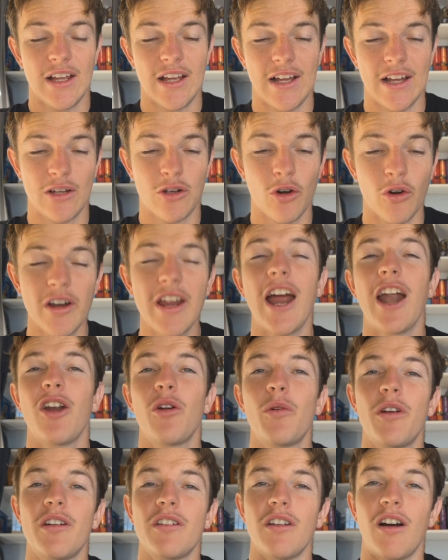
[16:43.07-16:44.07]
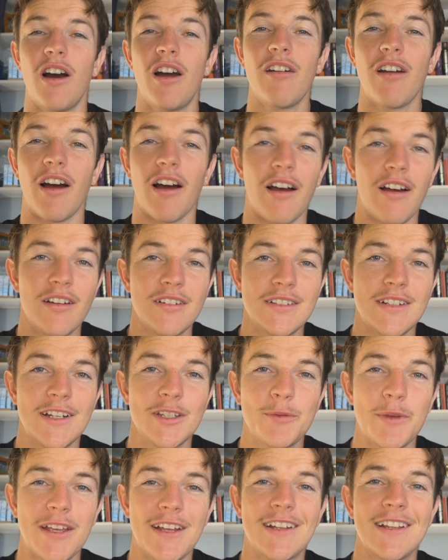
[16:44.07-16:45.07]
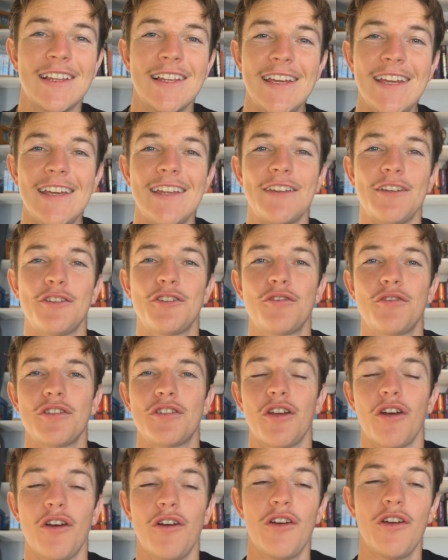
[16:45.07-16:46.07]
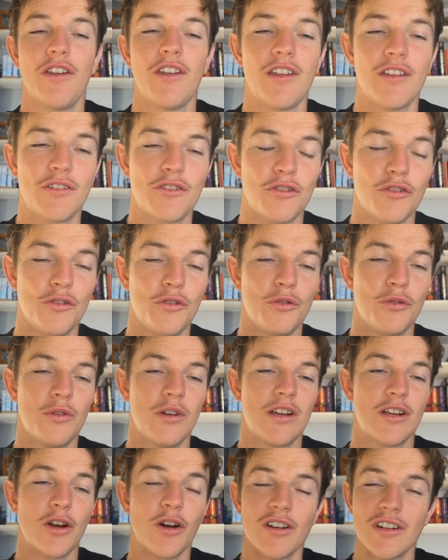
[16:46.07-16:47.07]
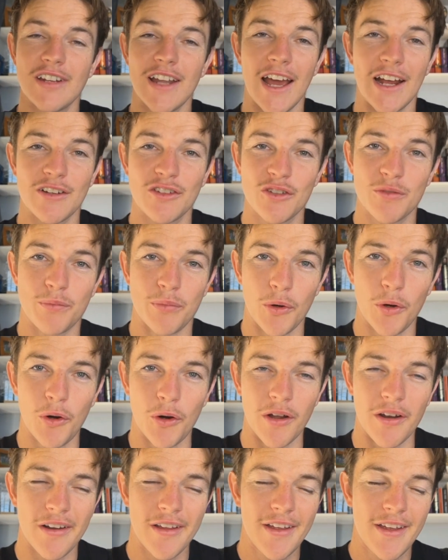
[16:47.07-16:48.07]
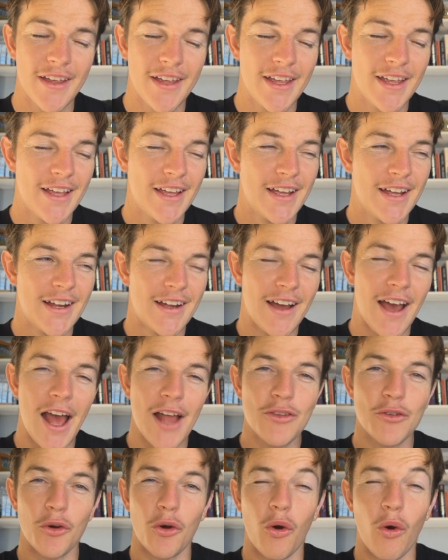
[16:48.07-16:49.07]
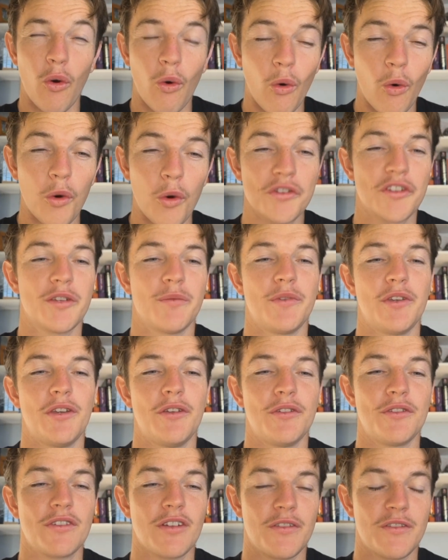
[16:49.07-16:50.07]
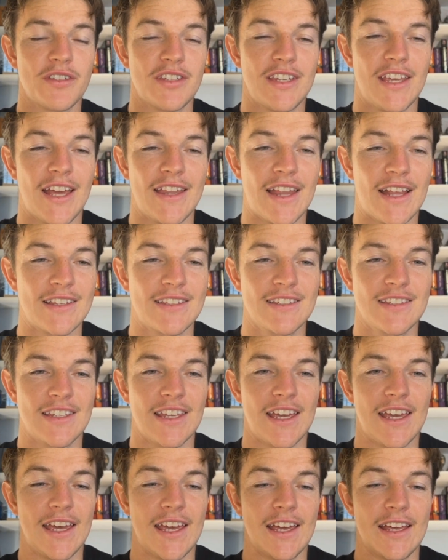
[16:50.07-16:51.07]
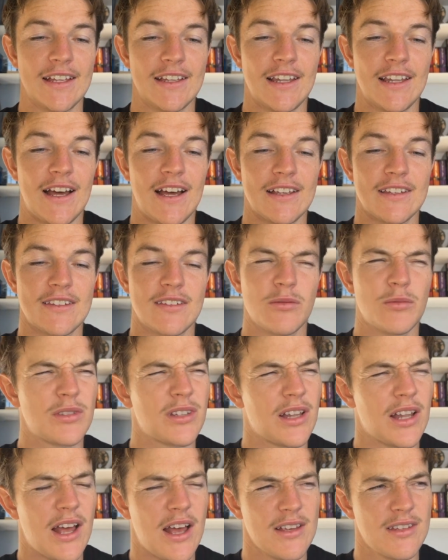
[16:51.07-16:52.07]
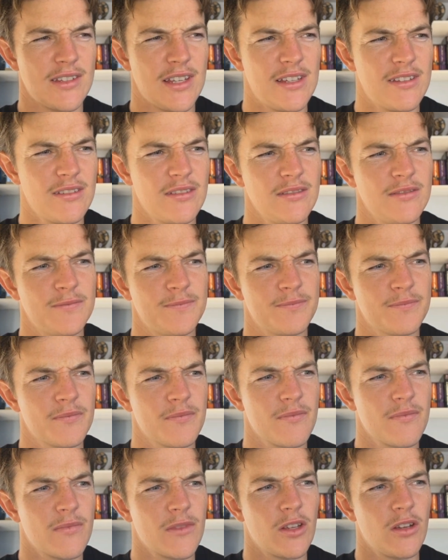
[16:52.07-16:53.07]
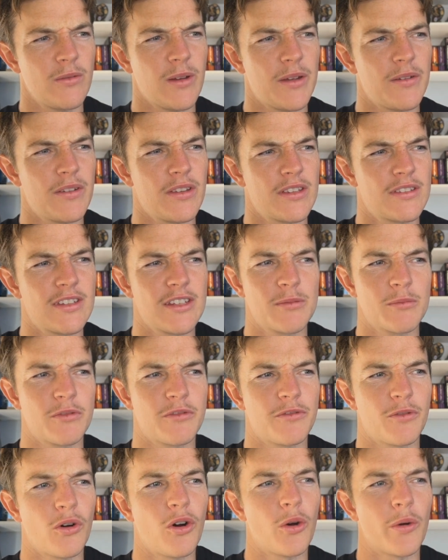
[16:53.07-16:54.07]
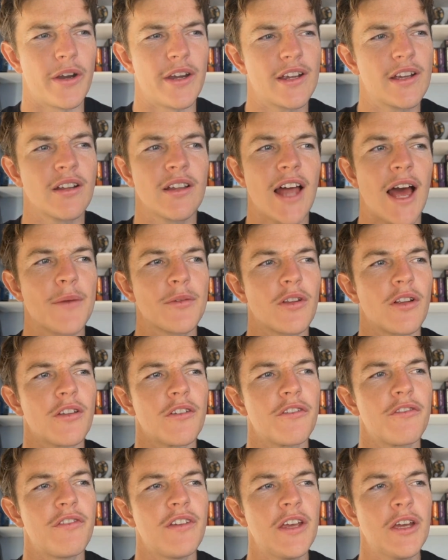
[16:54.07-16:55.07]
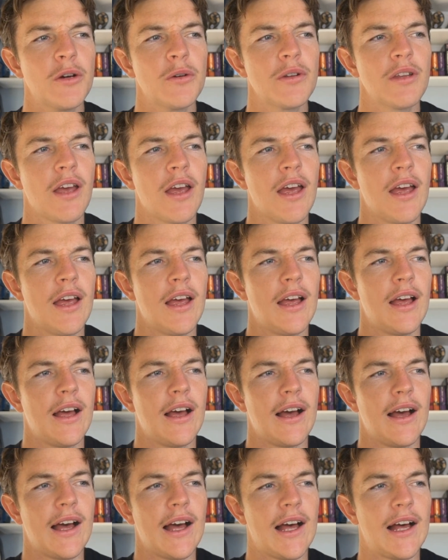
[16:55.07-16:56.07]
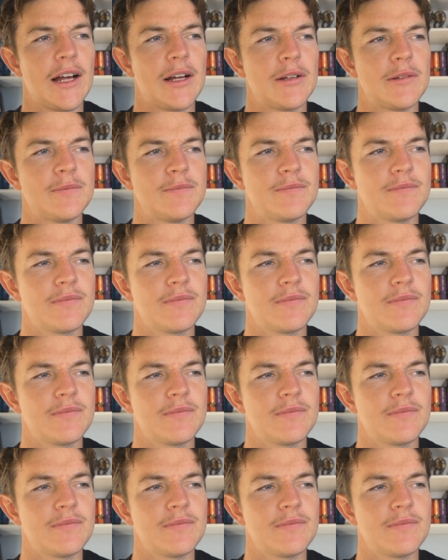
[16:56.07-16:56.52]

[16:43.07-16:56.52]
Corey Harawira-Naera has been cleared to return to contact sport. That's awesome news. Obviously, he had that scare last season? Or maybe in the season before, where he collapsed on the field. That